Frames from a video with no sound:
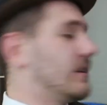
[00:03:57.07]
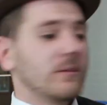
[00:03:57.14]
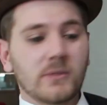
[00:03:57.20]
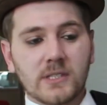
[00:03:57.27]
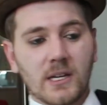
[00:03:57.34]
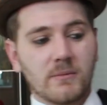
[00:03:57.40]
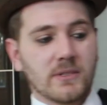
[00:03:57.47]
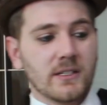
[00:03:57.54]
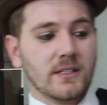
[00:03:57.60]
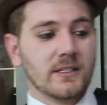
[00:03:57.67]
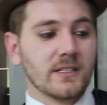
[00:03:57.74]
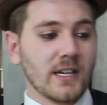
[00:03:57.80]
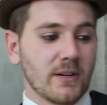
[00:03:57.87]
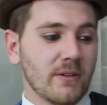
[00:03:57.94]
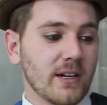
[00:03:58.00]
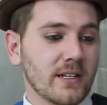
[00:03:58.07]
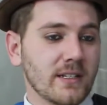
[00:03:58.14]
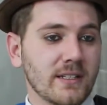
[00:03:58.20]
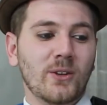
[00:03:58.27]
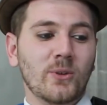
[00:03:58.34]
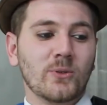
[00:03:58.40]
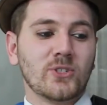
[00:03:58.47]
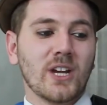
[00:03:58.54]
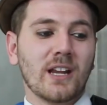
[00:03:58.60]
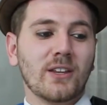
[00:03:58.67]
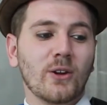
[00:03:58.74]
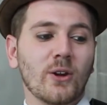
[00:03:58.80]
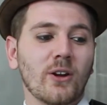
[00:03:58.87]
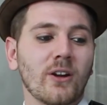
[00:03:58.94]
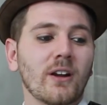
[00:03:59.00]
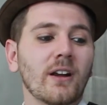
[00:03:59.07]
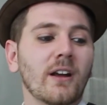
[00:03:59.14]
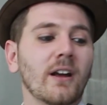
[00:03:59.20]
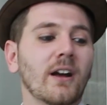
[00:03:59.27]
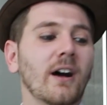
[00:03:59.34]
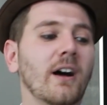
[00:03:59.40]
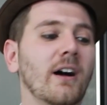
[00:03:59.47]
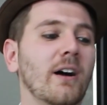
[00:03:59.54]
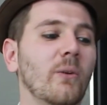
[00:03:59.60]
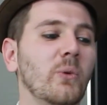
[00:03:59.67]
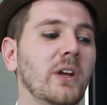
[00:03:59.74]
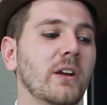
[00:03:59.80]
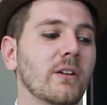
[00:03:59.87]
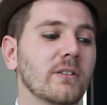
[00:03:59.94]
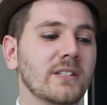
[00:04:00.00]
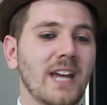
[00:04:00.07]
What time is it? Is that correct? Can you check your weird